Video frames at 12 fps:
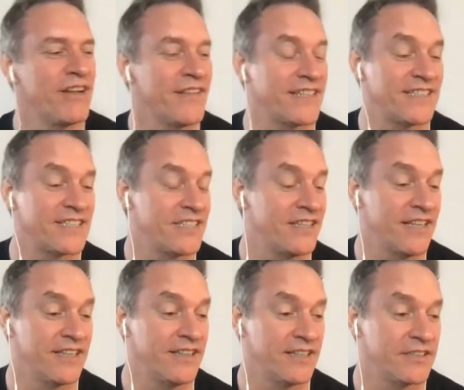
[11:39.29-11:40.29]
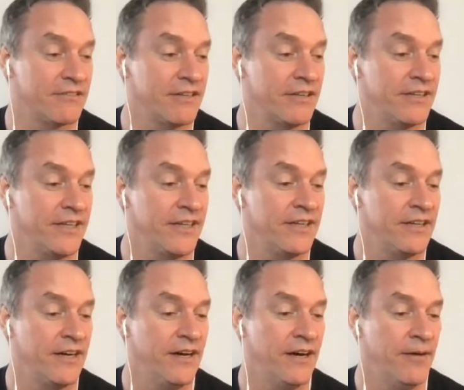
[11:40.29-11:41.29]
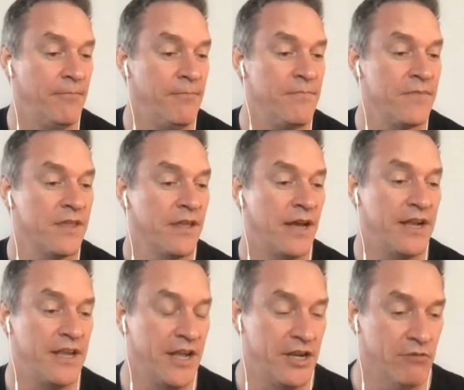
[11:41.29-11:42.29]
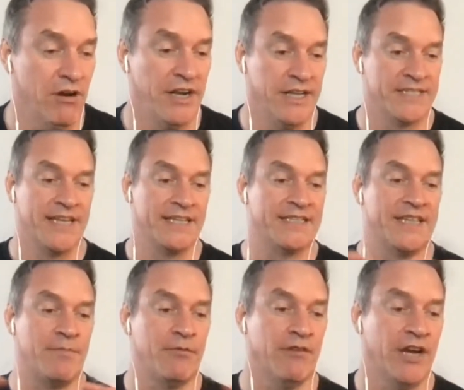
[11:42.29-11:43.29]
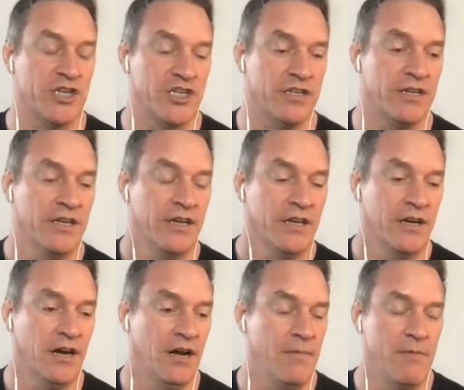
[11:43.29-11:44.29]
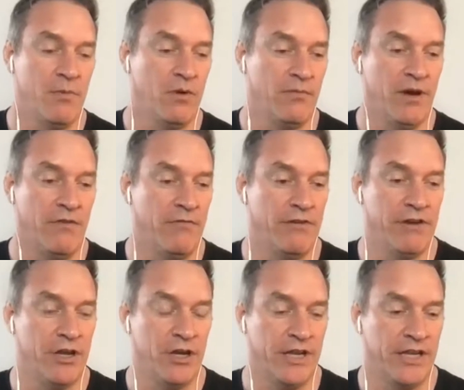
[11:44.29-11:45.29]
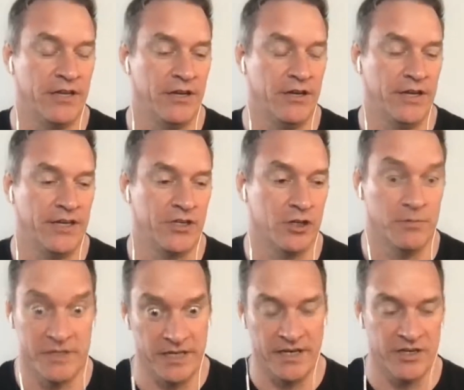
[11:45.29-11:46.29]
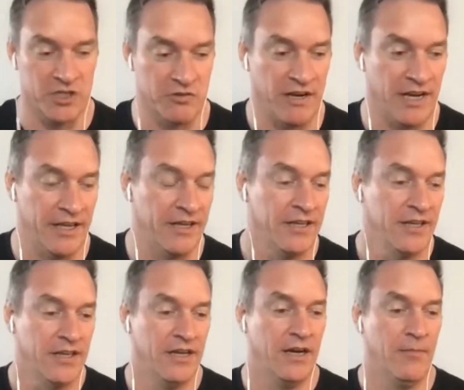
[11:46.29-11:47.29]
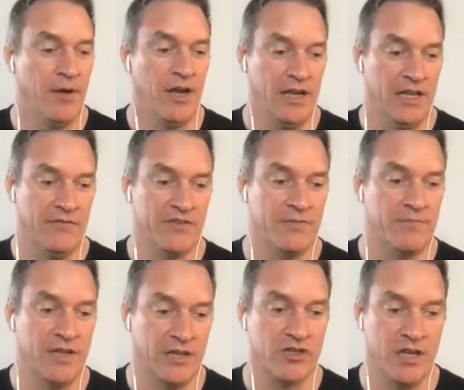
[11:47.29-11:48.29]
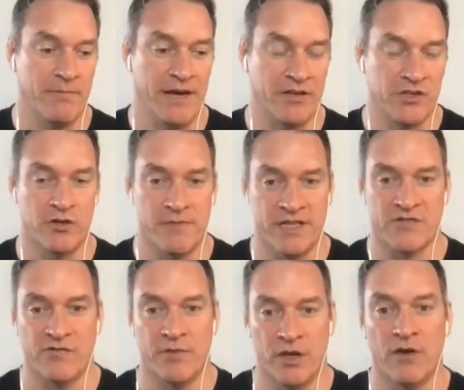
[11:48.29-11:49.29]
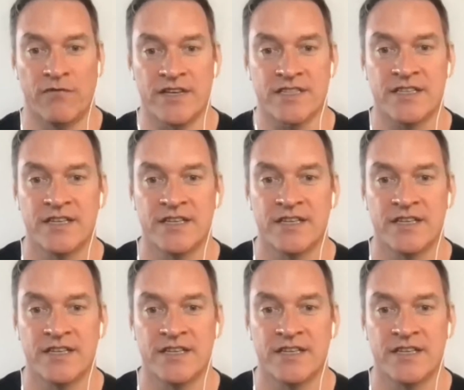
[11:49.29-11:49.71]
That's actually that, that's a great idea. Um, and, and, you're right, it's that separation. Uh, I remember yeah. one of my very early early jobs in, in Australia. Um, I lived literally about two minutes from the office